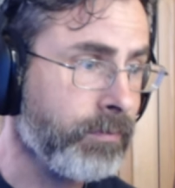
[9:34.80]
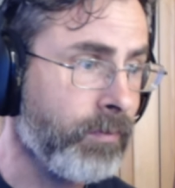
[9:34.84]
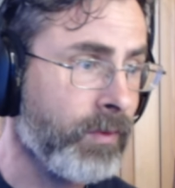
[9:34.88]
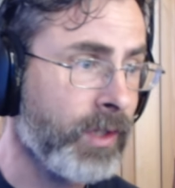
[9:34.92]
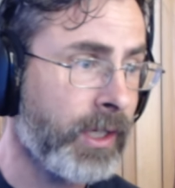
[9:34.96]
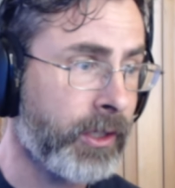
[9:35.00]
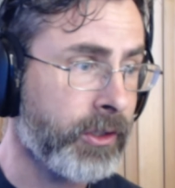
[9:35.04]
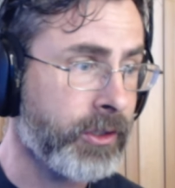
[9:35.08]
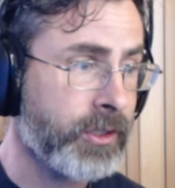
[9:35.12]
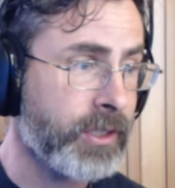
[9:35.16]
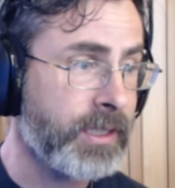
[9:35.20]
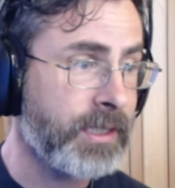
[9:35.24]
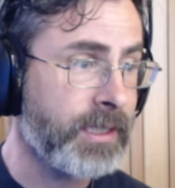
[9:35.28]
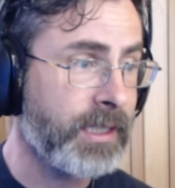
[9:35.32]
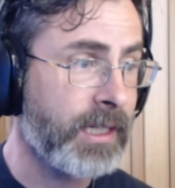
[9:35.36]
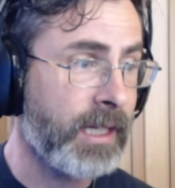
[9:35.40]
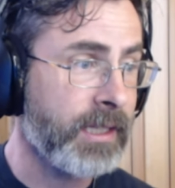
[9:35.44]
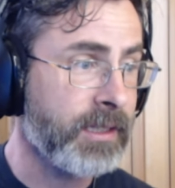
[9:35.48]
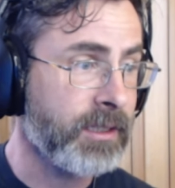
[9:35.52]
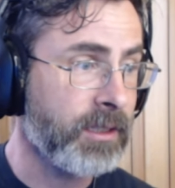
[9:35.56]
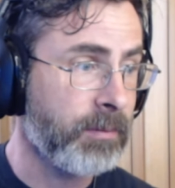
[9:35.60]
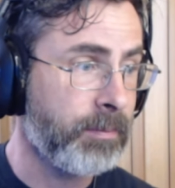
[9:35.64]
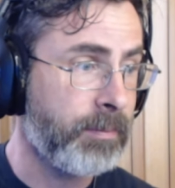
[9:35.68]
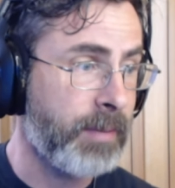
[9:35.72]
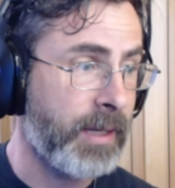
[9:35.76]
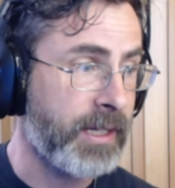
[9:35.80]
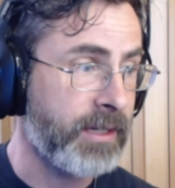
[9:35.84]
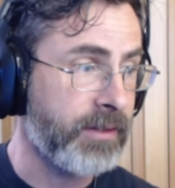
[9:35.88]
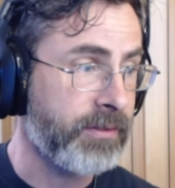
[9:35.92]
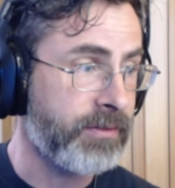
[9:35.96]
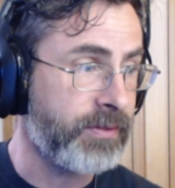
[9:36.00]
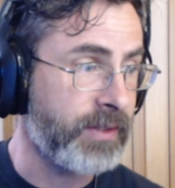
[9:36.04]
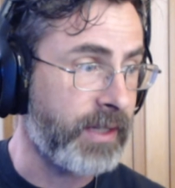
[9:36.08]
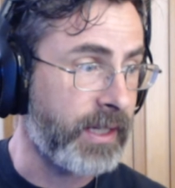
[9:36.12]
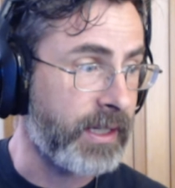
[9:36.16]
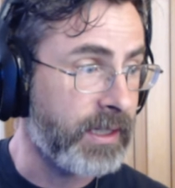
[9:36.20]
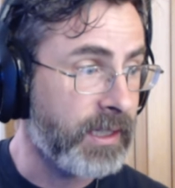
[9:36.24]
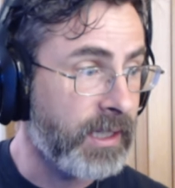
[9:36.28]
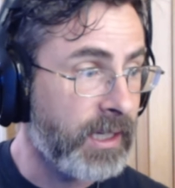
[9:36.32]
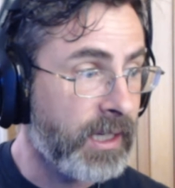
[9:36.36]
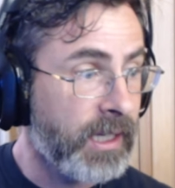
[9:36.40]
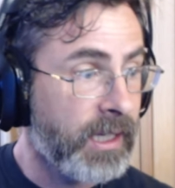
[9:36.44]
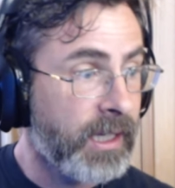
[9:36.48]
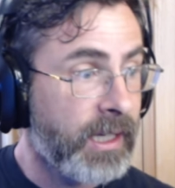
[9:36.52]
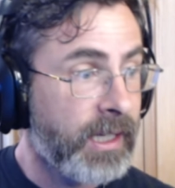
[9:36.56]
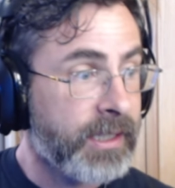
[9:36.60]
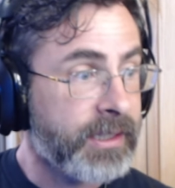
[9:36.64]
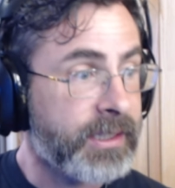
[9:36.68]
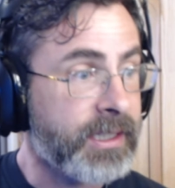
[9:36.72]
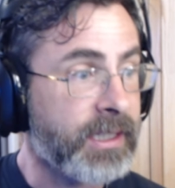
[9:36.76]
Here's another benefit.
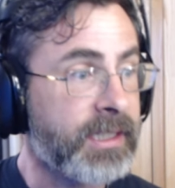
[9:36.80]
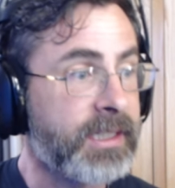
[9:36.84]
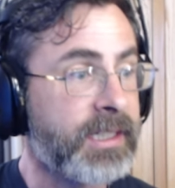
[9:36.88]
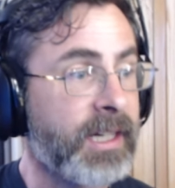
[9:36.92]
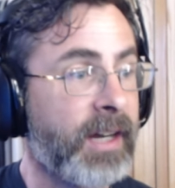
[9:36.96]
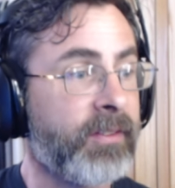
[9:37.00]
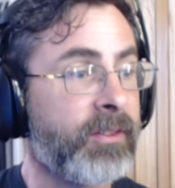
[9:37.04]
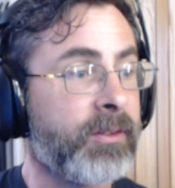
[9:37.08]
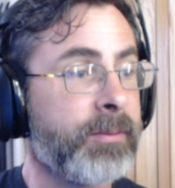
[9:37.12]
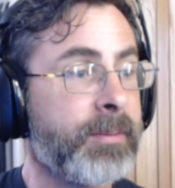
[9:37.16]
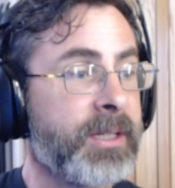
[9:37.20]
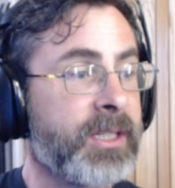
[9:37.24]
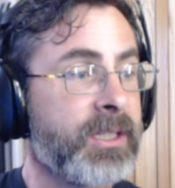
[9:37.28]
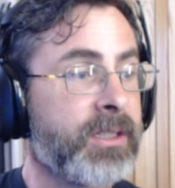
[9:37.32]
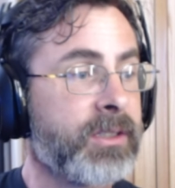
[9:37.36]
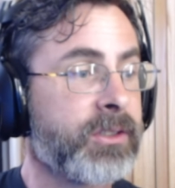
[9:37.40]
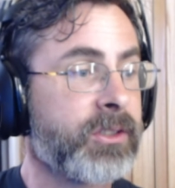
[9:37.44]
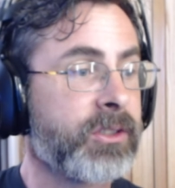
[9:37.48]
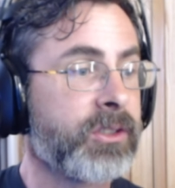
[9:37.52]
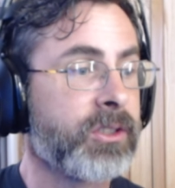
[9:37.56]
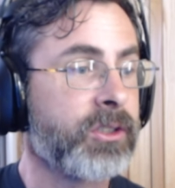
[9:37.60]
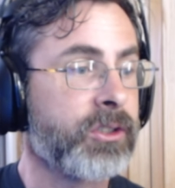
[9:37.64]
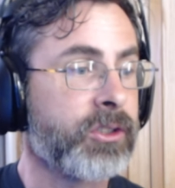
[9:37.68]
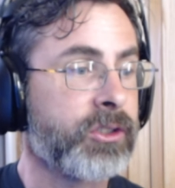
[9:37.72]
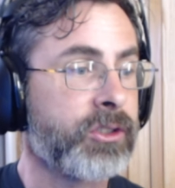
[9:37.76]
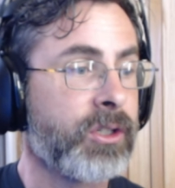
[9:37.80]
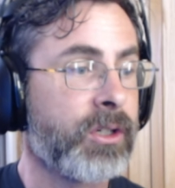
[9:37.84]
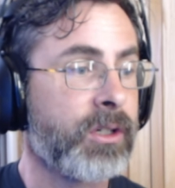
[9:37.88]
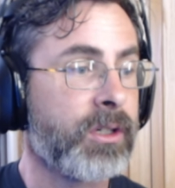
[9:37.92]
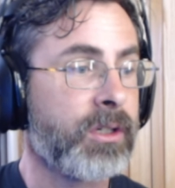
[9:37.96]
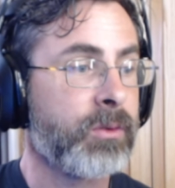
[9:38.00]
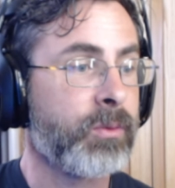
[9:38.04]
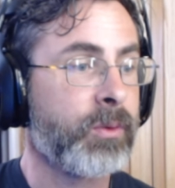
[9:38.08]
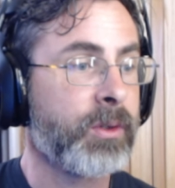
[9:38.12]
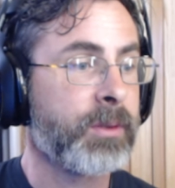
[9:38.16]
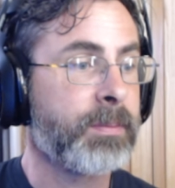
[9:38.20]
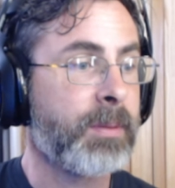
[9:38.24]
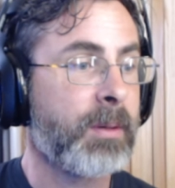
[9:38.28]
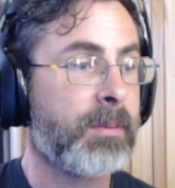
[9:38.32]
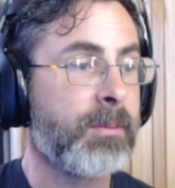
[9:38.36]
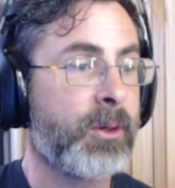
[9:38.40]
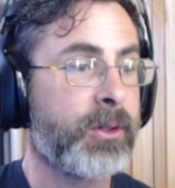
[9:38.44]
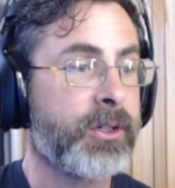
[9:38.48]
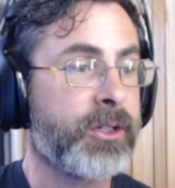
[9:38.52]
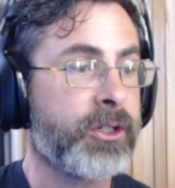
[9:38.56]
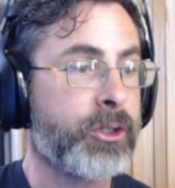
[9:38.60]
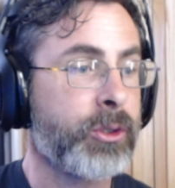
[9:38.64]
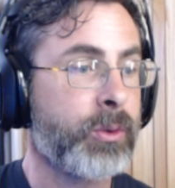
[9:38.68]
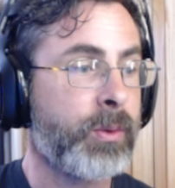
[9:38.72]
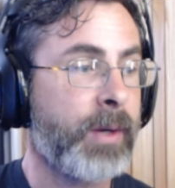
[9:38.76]
The government's concern with
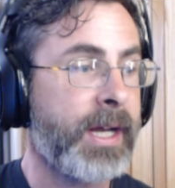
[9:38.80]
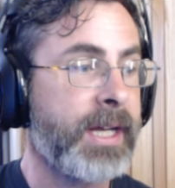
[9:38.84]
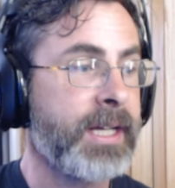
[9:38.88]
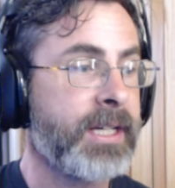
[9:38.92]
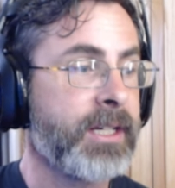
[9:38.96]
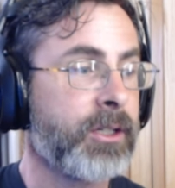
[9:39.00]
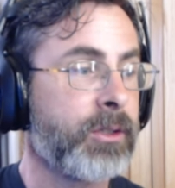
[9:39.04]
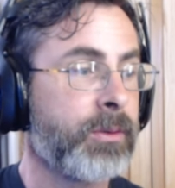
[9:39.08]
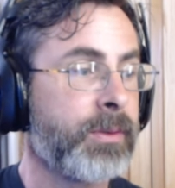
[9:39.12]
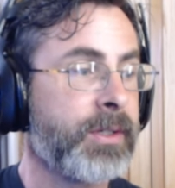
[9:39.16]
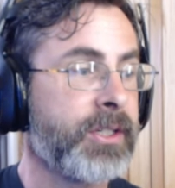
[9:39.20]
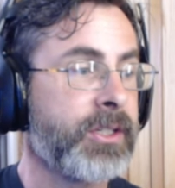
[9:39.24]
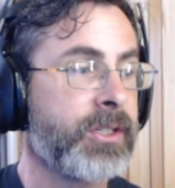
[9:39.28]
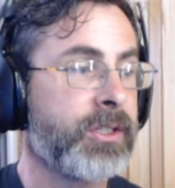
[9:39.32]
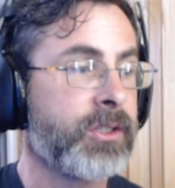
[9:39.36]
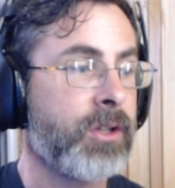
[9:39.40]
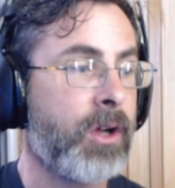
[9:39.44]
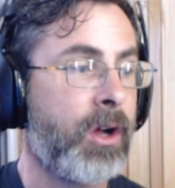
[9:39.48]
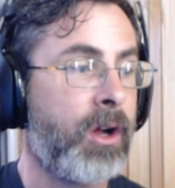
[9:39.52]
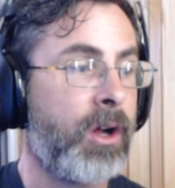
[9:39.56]
promoting trade increases